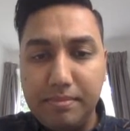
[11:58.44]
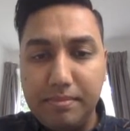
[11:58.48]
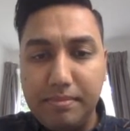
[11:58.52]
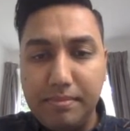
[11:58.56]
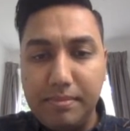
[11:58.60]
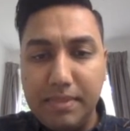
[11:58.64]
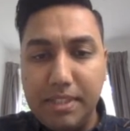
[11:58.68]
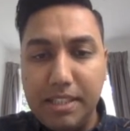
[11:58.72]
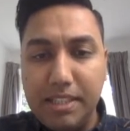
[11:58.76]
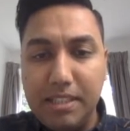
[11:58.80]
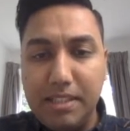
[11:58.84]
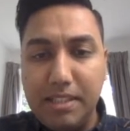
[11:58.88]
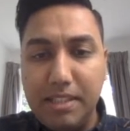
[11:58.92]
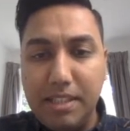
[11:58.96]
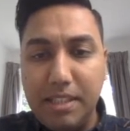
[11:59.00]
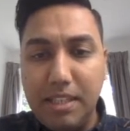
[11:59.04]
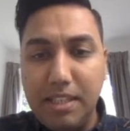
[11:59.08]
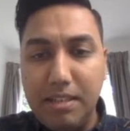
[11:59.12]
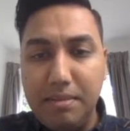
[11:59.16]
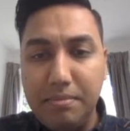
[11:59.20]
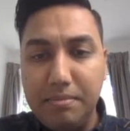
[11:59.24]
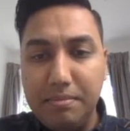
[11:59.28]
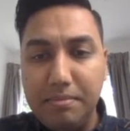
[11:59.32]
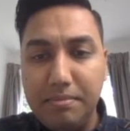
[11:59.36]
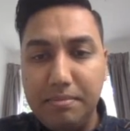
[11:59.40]
let's
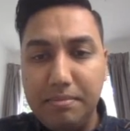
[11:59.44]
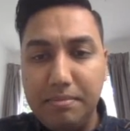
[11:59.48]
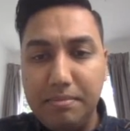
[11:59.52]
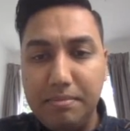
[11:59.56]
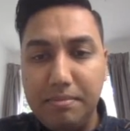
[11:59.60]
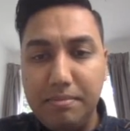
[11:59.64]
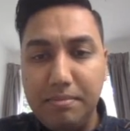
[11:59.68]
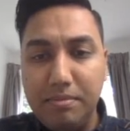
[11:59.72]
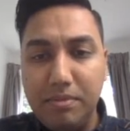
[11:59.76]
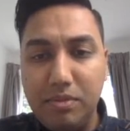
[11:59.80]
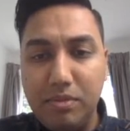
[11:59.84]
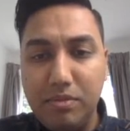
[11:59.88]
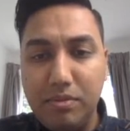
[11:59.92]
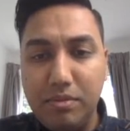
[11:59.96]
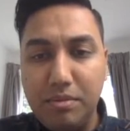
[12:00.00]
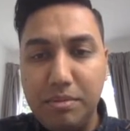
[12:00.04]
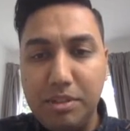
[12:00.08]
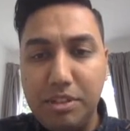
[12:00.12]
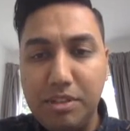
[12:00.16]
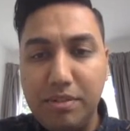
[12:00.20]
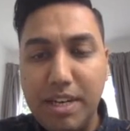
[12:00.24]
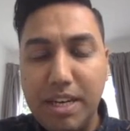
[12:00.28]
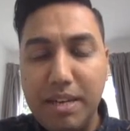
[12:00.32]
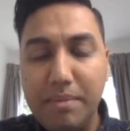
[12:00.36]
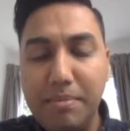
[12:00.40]
see,
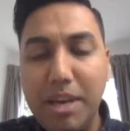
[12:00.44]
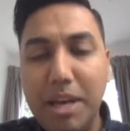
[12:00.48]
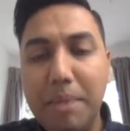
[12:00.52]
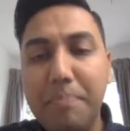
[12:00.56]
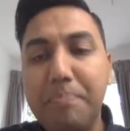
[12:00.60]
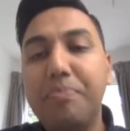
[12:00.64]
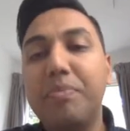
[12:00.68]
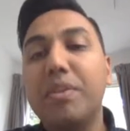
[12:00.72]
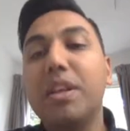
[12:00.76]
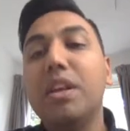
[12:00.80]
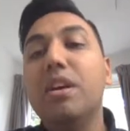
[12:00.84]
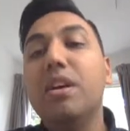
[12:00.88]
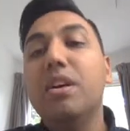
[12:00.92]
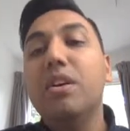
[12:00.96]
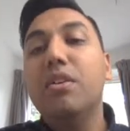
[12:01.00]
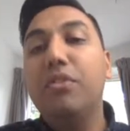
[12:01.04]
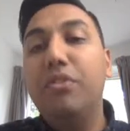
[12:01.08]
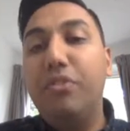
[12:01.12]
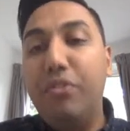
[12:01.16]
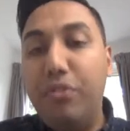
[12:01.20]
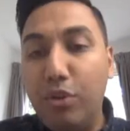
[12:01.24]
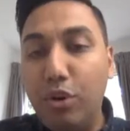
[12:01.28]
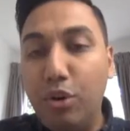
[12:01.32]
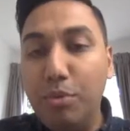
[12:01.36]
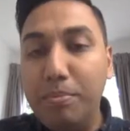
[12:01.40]
formula's right, yep,
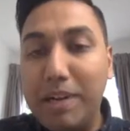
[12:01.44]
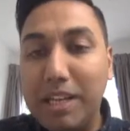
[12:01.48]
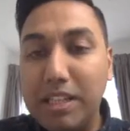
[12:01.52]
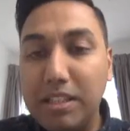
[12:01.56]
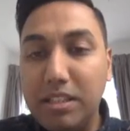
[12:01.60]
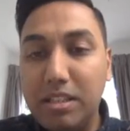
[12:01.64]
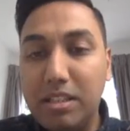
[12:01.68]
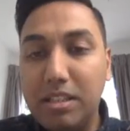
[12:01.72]
4 months